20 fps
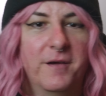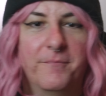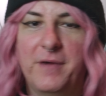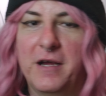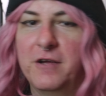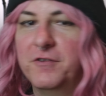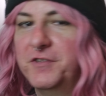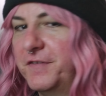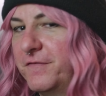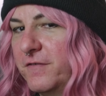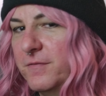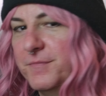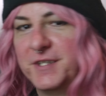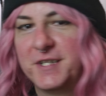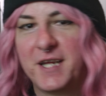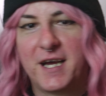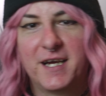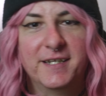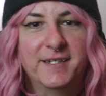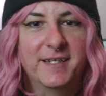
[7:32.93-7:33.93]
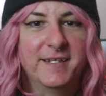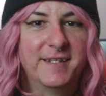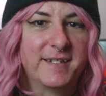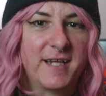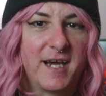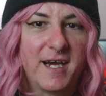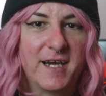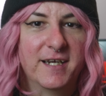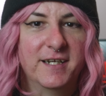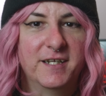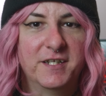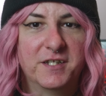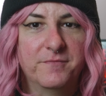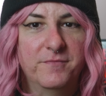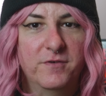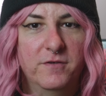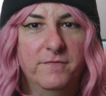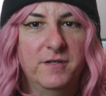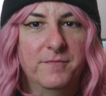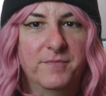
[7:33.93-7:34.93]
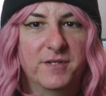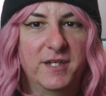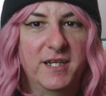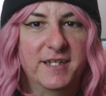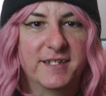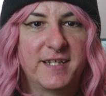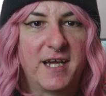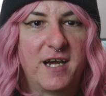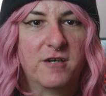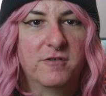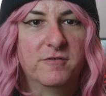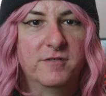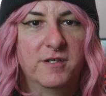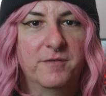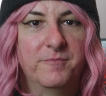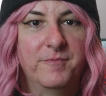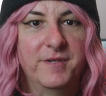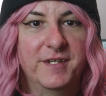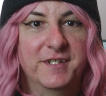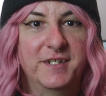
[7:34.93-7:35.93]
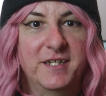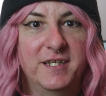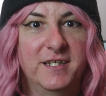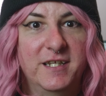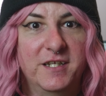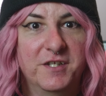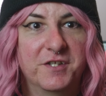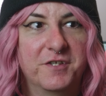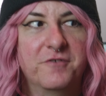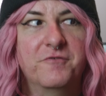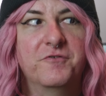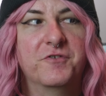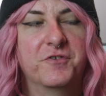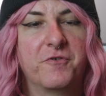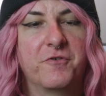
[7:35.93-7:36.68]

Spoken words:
bounce from side to side as the movie plays out, and we see these two